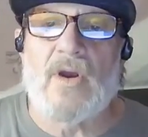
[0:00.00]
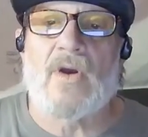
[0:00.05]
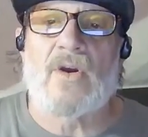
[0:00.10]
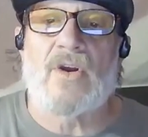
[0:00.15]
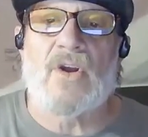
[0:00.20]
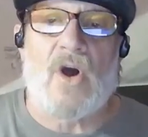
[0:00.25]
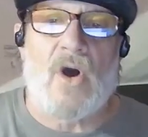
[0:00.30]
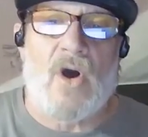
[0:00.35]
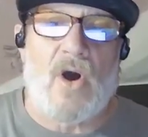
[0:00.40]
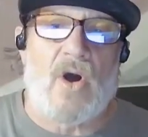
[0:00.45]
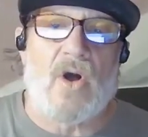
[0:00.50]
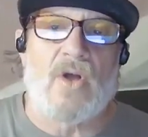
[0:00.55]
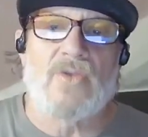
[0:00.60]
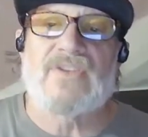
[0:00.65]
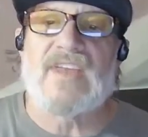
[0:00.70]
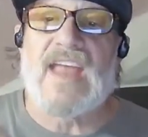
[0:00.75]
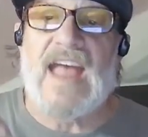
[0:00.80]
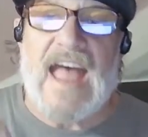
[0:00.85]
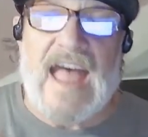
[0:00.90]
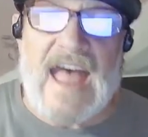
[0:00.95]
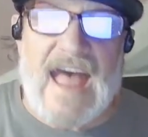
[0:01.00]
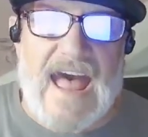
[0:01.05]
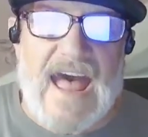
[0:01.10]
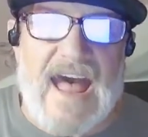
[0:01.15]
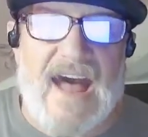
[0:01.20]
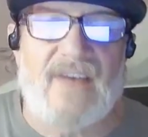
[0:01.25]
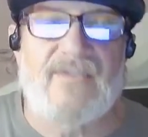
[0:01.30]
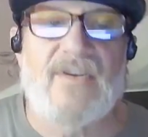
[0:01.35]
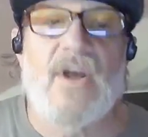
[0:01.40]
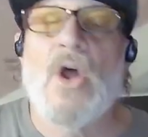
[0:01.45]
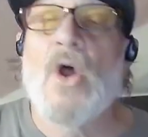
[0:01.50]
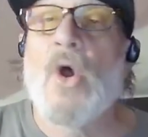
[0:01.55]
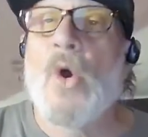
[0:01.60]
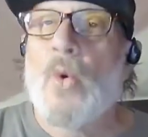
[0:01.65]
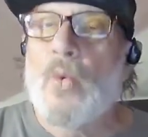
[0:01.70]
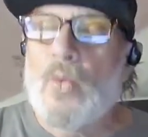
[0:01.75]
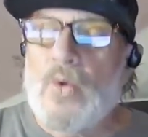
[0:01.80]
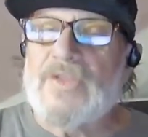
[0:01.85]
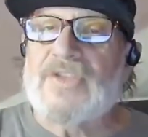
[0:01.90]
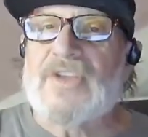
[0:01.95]
called to have
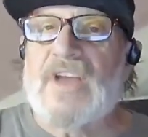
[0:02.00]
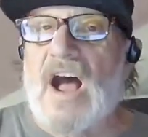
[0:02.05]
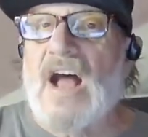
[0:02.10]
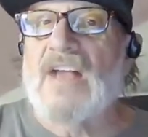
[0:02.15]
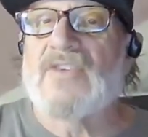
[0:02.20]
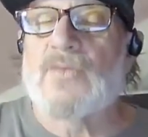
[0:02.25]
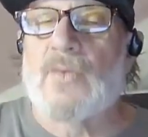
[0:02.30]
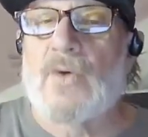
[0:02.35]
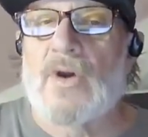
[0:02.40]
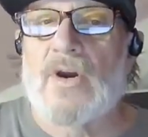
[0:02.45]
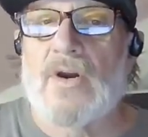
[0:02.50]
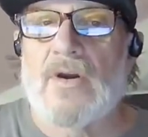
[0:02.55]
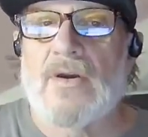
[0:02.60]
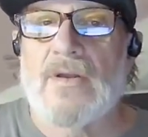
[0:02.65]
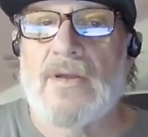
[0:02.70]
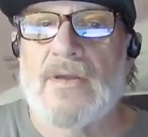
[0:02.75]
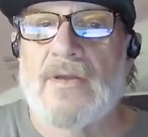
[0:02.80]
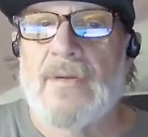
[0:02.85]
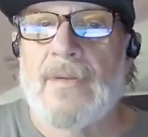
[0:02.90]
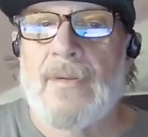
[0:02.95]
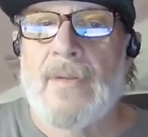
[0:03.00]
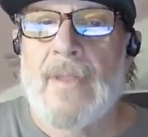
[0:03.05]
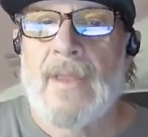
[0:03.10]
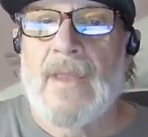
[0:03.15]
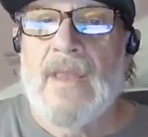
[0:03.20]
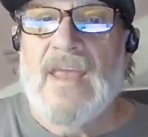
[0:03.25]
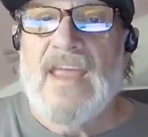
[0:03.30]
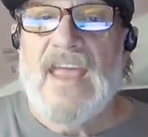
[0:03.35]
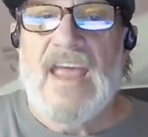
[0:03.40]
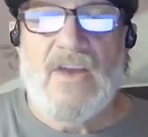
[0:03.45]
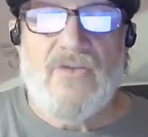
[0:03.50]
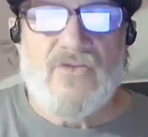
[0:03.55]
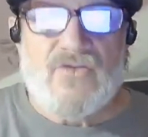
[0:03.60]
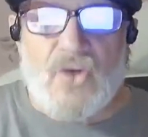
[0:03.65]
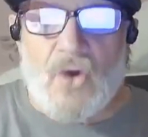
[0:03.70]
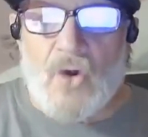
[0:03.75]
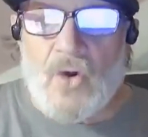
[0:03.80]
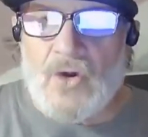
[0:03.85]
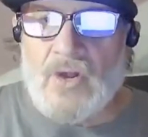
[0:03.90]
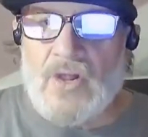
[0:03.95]
with God's word.
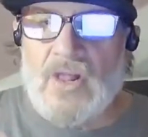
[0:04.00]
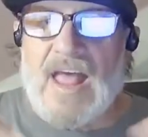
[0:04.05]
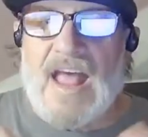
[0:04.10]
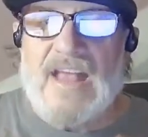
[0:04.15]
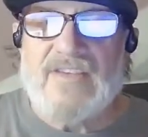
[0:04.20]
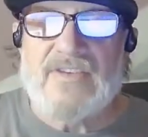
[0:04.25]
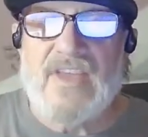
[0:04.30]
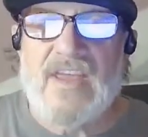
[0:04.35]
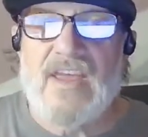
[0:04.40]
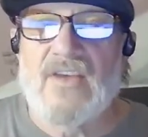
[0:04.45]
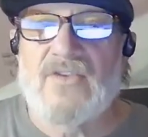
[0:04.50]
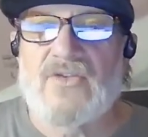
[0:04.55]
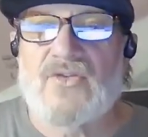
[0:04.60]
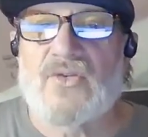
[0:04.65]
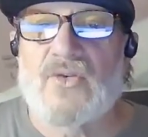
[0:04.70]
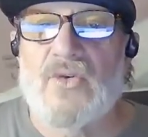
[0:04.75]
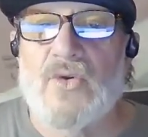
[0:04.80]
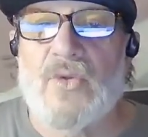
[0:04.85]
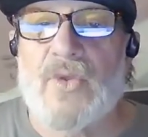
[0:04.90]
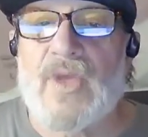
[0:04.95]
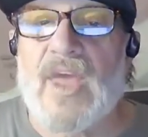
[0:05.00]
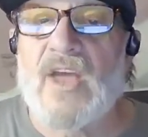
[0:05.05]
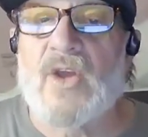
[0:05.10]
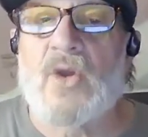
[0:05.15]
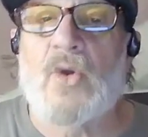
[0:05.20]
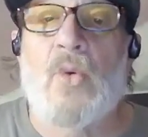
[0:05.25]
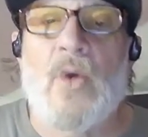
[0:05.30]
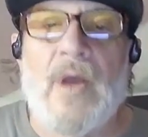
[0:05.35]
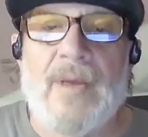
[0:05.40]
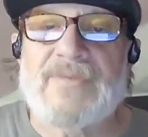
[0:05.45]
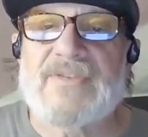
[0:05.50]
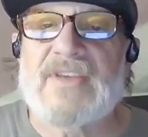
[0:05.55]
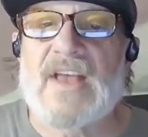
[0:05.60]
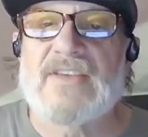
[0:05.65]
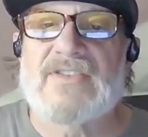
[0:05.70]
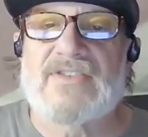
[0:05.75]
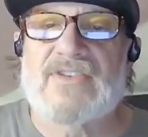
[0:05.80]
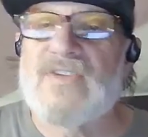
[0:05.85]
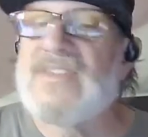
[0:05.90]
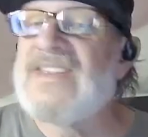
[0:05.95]
Internalizing its truth equips
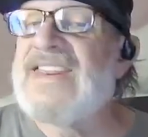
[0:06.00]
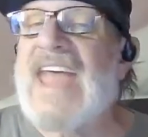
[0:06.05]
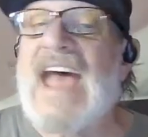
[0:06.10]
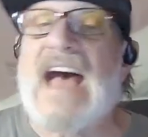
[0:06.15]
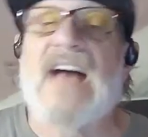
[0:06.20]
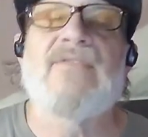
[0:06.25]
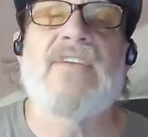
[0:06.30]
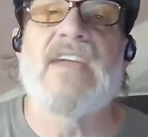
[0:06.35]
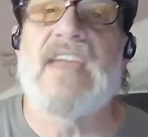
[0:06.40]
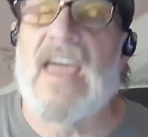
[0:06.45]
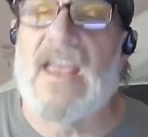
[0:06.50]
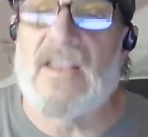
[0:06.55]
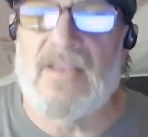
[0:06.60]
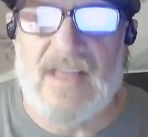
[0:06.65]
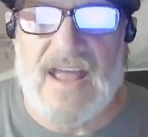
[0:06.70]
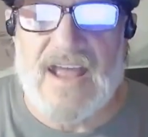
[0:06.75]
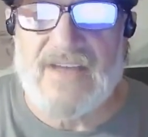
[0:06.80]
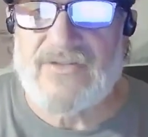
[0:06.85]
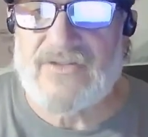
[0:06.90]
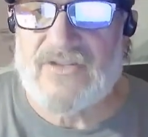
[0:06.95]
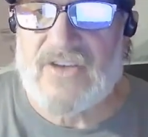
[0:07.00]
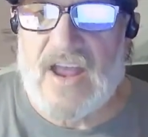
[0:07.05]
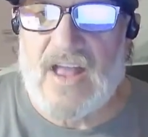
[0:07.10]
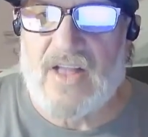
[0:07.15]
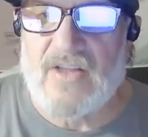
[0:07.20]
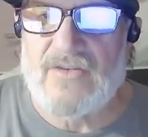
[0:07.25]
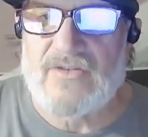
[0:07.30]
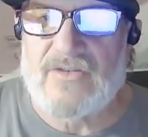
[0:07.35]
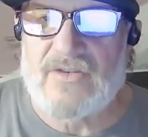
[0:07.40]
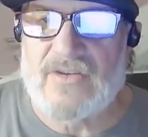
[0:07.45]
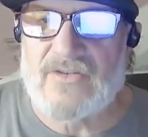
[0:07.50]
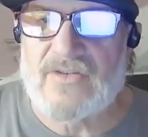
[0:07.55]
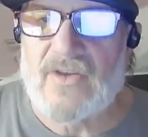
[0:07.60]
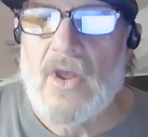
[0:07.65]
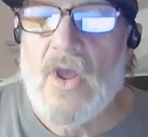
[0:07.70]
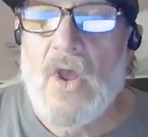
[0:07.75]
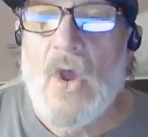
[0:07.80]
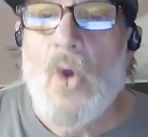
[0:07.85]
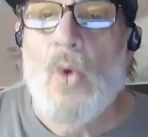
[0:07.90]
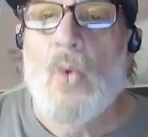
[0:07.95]
us to navigate life's challenges
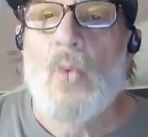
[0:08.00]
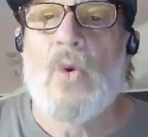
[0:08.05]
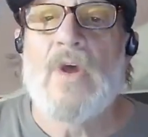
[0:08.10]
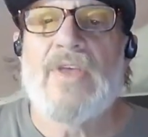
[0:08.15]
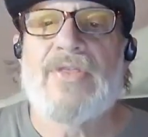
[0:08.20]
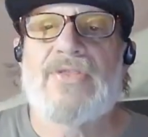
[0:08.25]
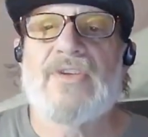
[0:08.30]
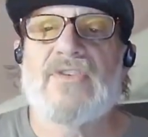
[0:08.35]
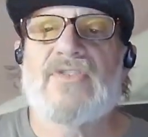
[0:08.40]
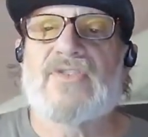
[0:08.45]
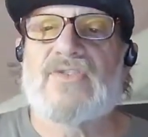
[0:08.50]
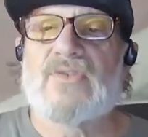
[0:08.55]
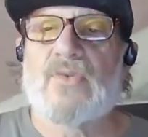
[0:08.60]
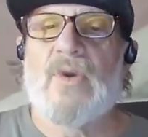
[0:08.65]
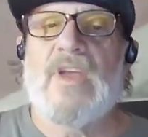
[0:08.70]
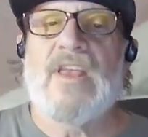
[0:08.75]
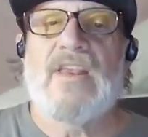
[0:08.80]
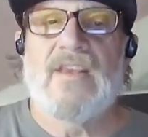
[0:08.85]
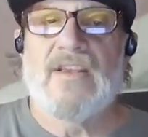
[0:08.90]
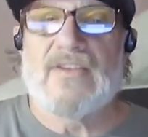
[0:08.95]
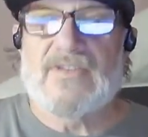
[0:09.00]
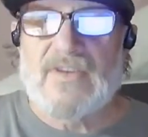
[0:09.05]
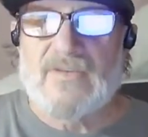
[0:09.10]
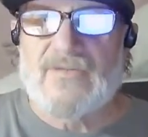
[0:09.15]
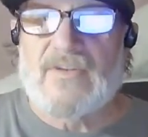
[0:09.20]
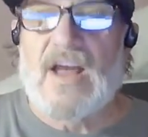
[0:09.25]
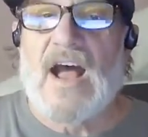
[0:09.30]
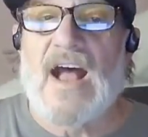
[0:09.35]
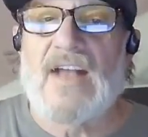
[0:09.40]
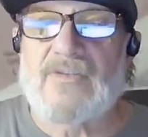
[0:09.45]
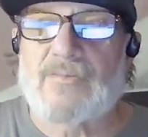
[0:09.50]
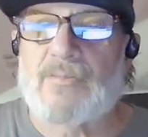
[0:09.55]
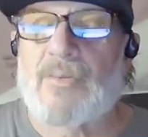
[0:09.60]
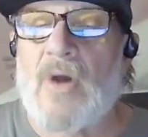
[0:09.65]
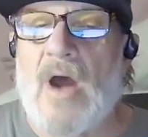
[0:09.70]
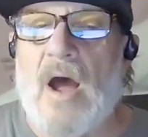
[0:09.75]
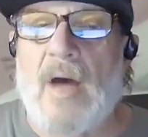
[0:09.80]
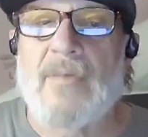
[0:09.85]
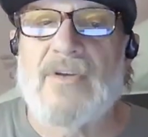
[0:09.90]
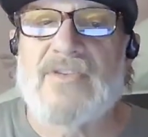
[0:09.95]
with the sweetness of God's
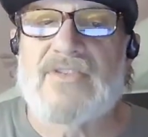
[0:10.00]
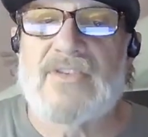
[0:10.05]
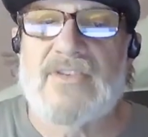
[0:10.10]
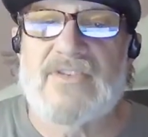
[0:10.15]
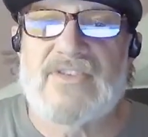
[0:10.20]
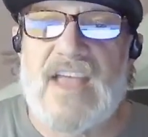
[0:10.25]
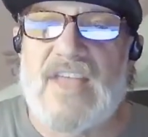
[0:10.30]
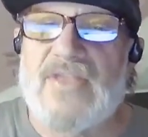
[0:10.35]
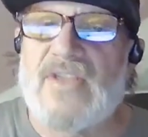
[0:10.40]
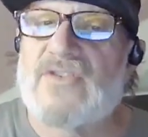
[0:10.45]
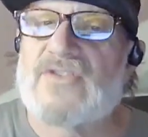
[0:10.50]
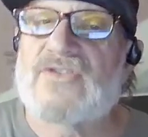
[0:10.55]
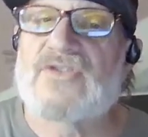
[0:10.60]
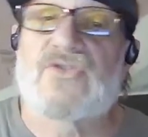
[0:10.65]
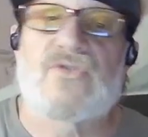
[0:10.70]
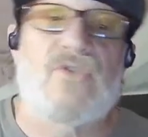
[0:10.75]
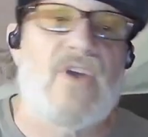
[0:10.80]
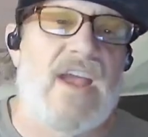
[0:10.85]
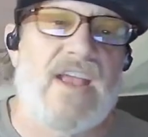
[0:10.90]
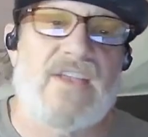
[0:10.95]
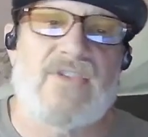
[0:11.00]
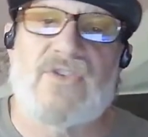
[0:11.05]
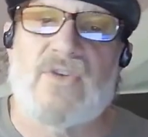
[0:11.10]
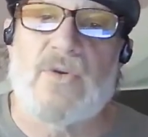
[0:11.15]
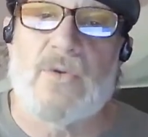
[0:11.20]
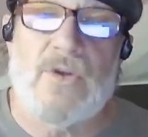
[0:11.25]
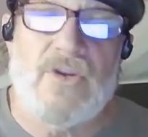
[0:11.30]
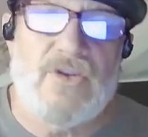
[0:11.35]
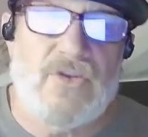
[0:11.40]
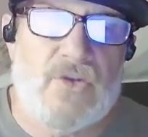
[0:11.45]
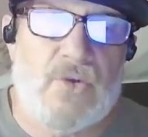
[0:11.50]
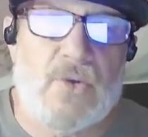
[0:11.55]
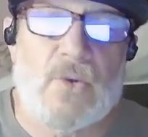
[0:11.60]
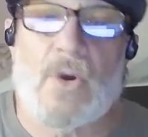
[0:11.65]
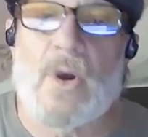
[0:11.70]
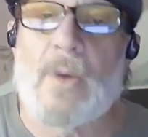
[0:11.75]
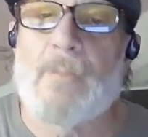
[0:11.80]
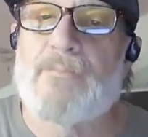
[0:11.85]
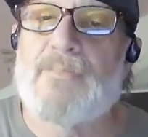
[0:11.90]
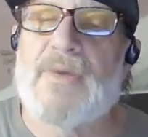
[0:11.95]
promises and the strength to
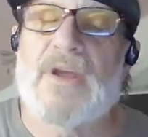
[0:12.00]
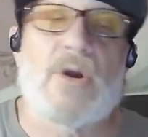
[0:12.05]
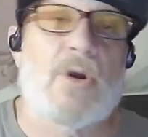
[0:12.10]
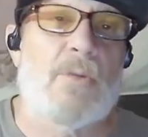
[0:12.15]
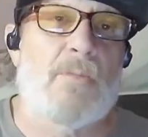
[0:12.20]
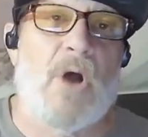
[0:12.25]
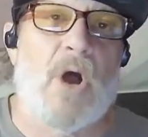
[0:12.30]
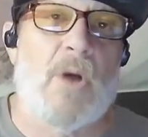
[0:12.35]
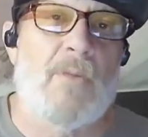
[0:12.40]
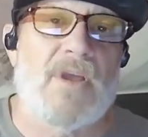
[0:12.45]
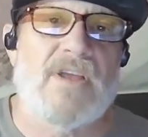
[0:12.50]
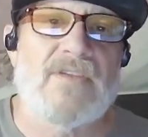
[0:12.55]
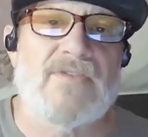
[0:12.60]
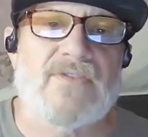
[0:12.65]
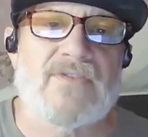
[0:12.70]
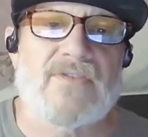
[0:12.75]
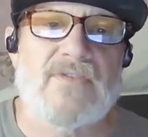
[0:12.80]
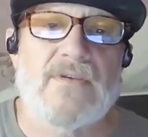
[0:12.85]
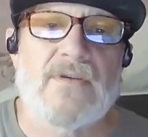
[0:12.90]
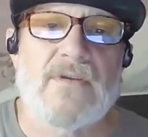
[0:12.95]
endure bitter moments.